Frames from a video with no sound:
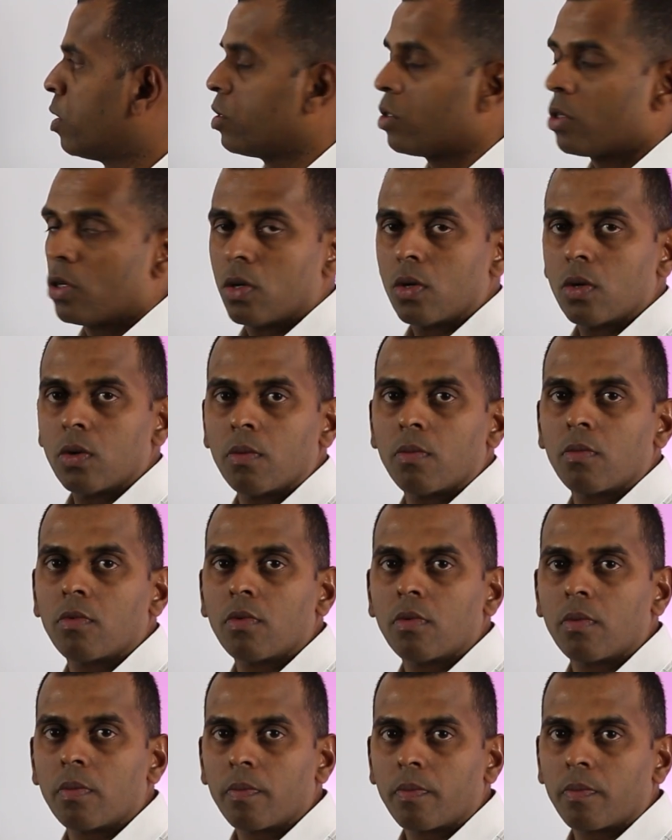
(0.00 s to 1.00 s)
So
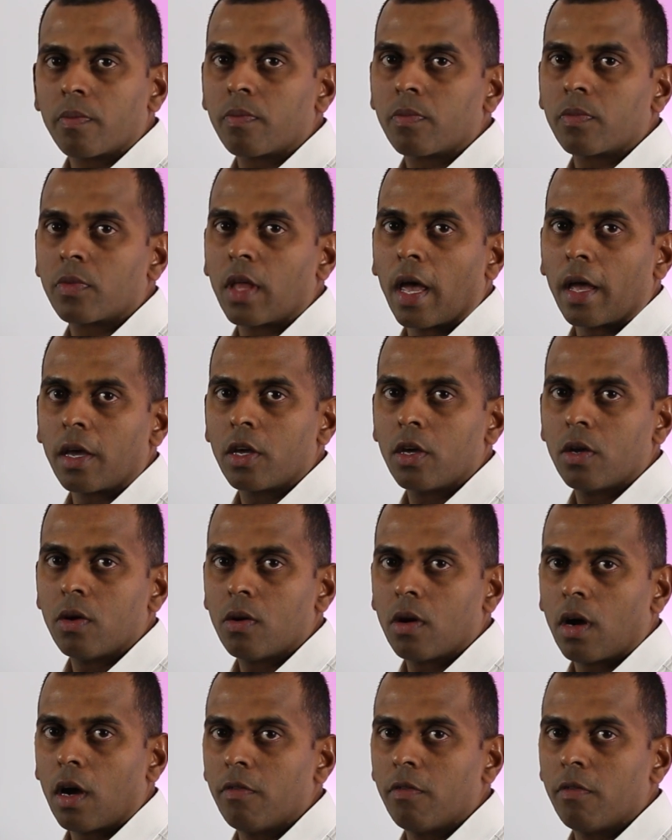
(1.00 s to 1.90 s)
thank you.